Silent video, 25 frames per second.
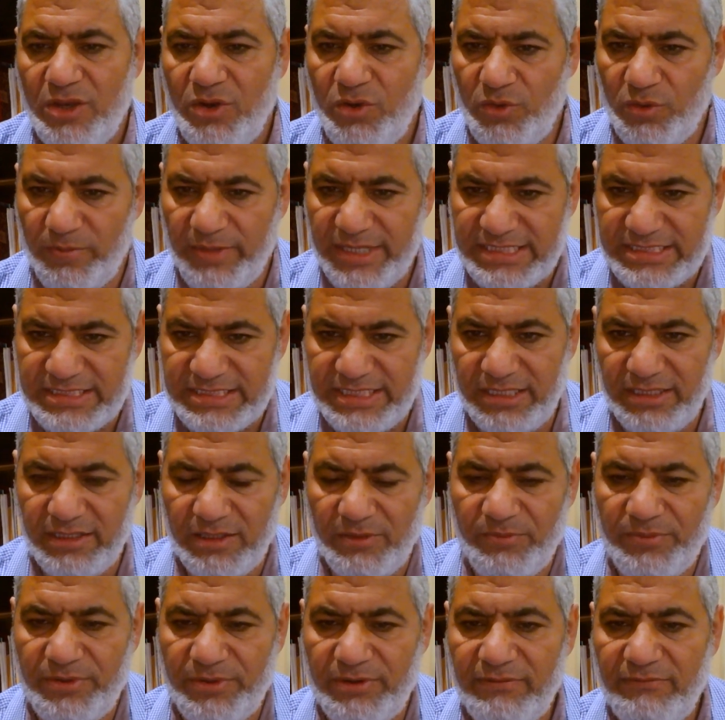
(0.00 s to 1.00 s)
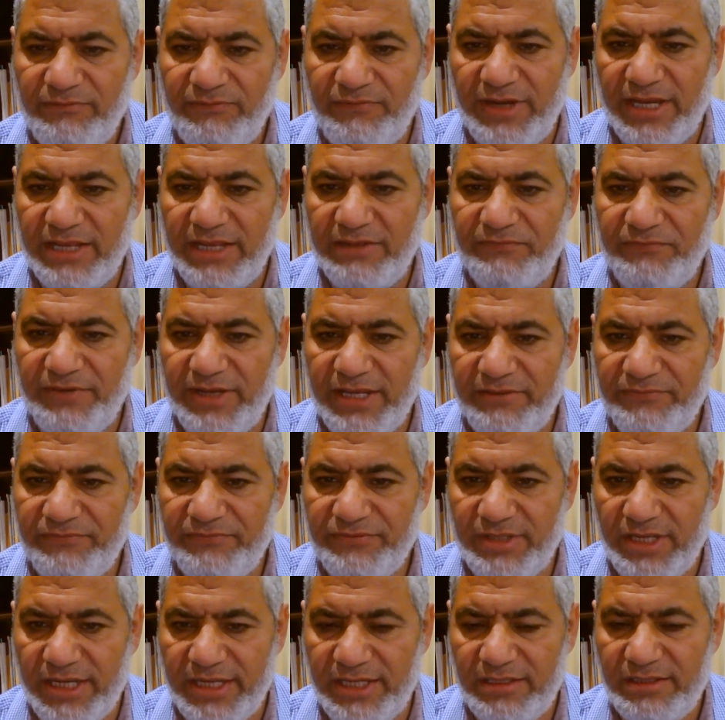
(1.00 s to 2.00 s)
or my cell number
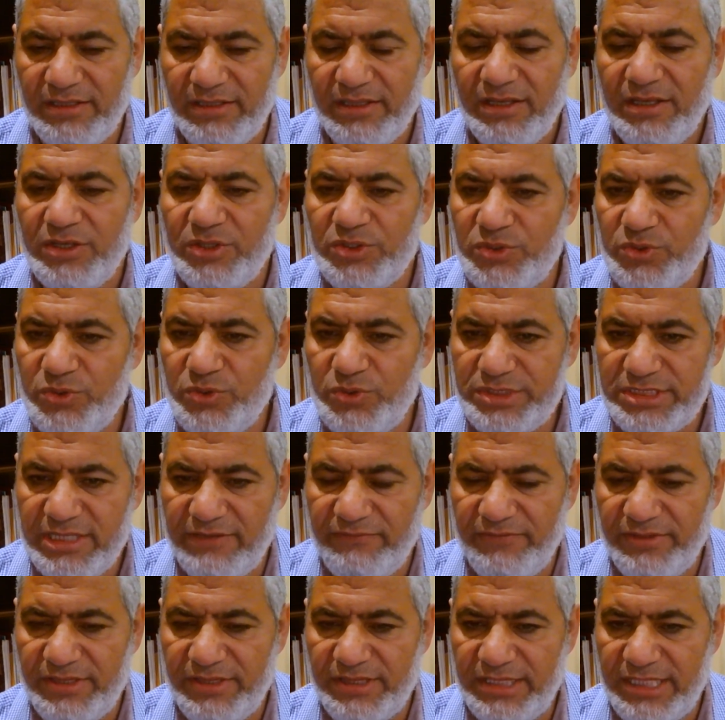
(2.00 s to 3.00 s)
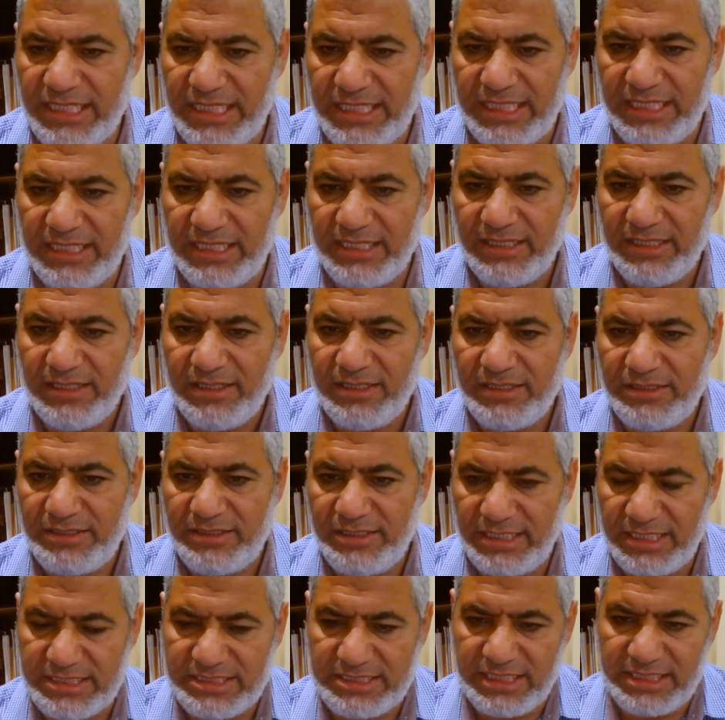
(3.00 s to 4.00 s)
559-273
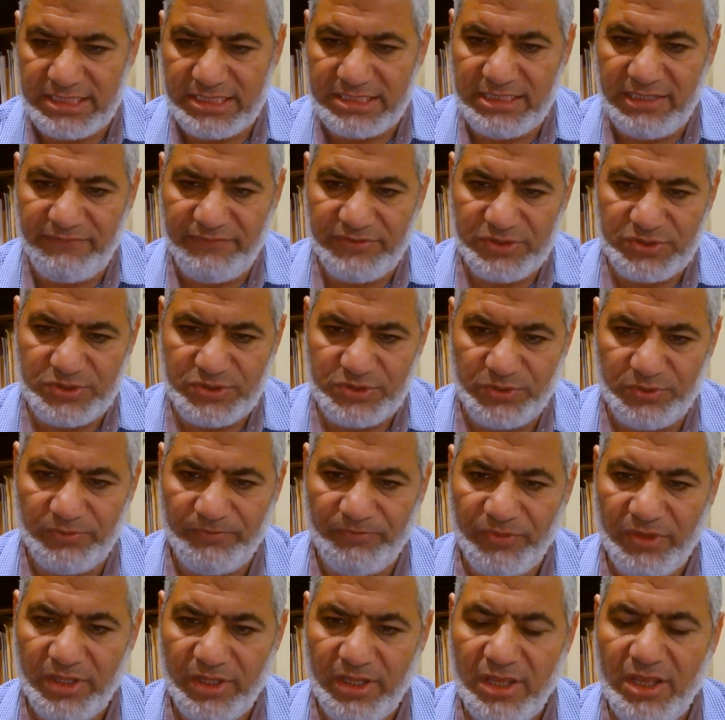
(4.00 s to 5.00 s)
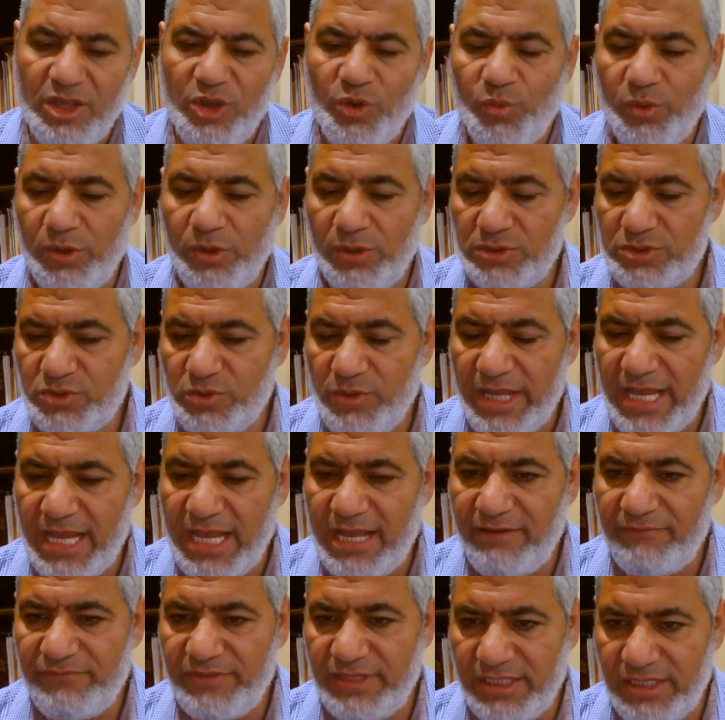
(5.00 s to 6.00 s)
3672. We also
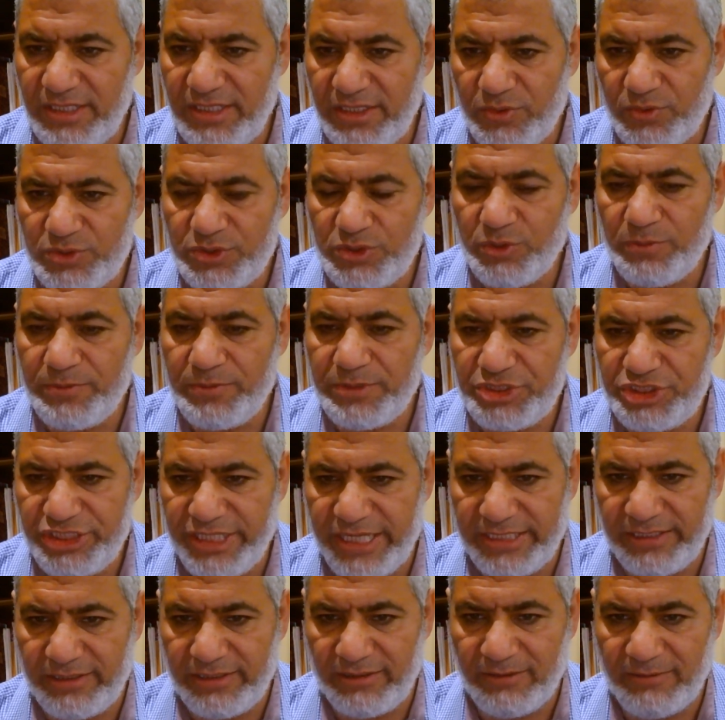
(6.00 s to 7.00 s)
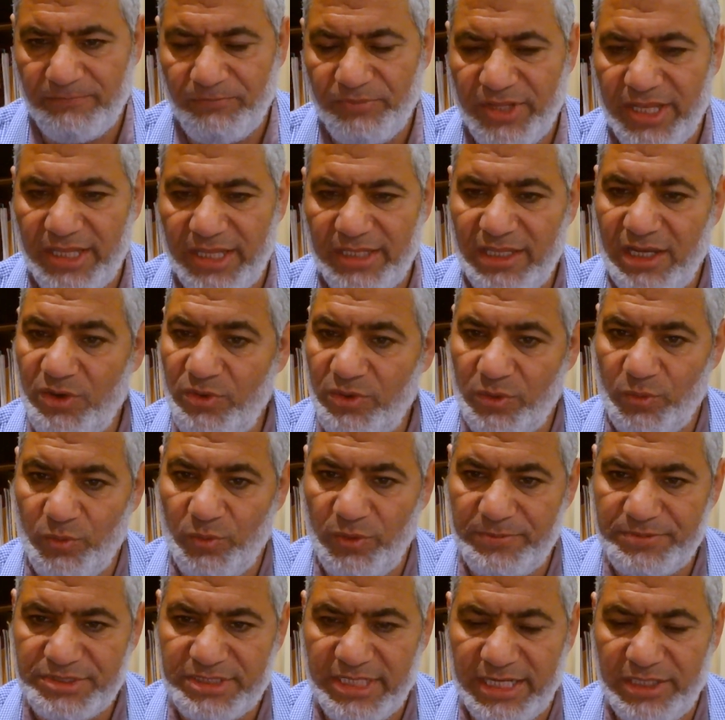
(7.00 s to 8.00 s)
have the YouTube channel and our
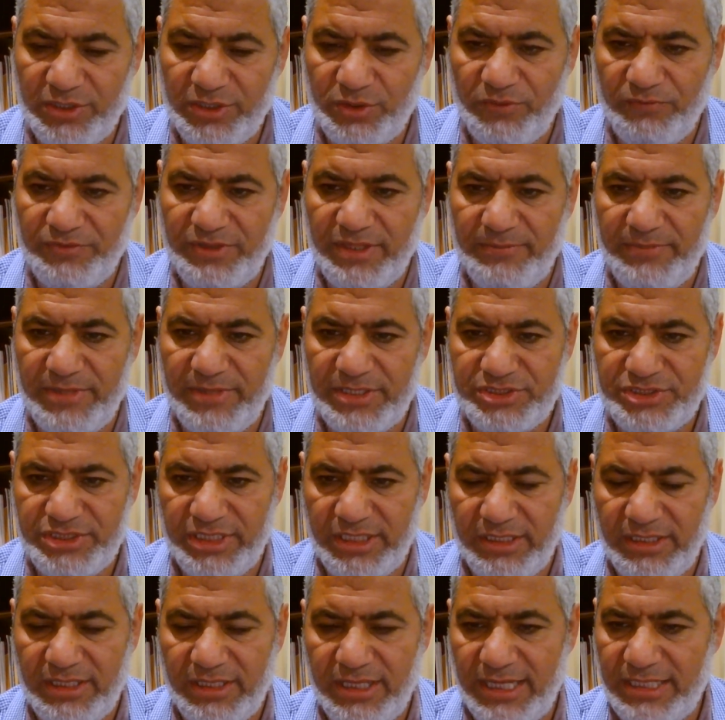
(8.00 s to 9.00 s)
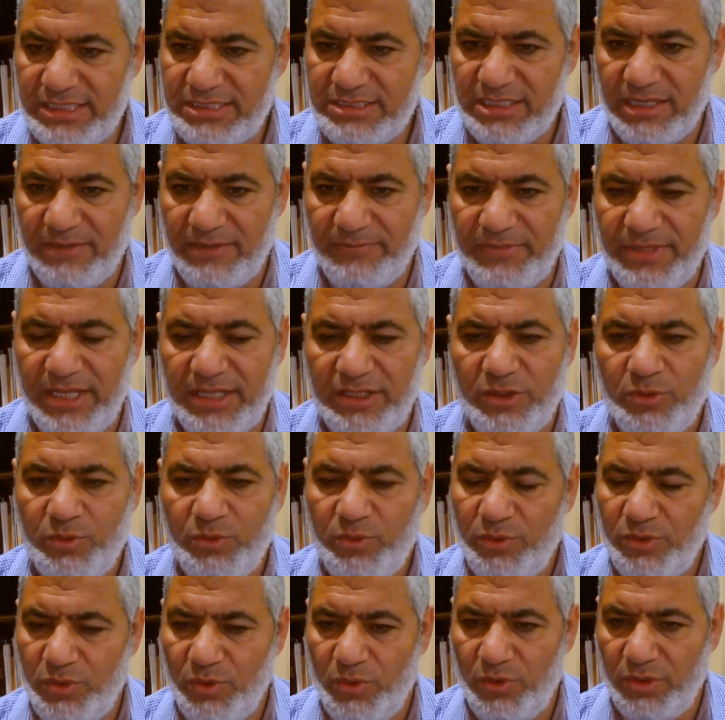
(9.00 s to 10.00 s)
website of the masjid and it's updated
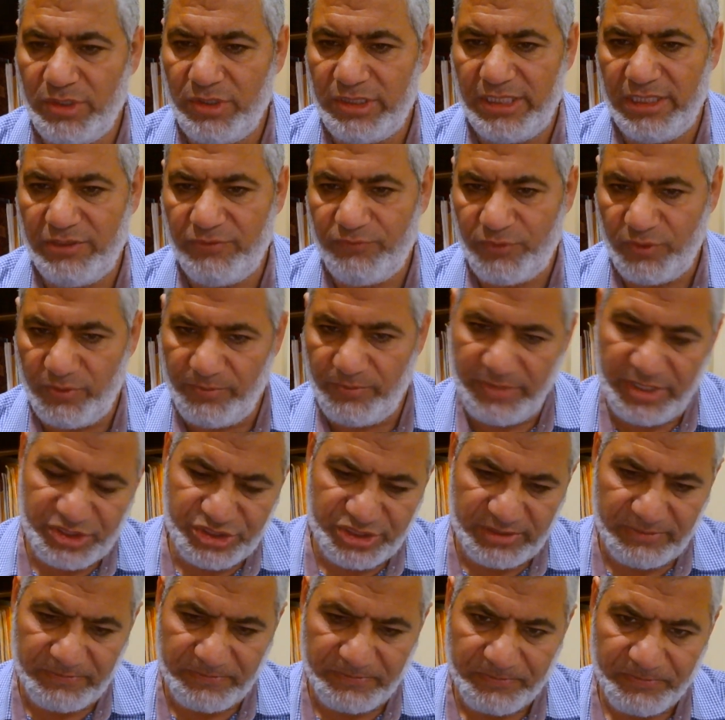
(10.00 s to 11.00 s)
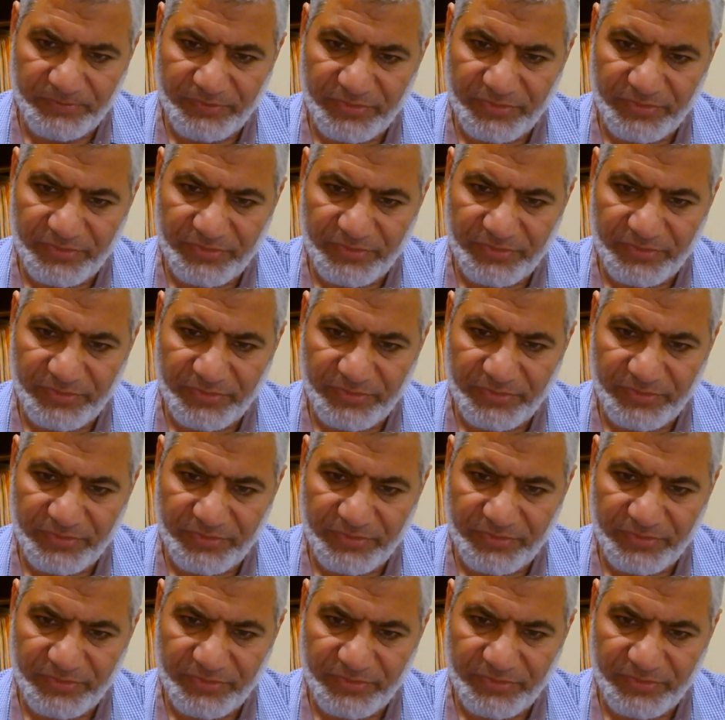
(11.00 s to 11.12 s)
with all the information.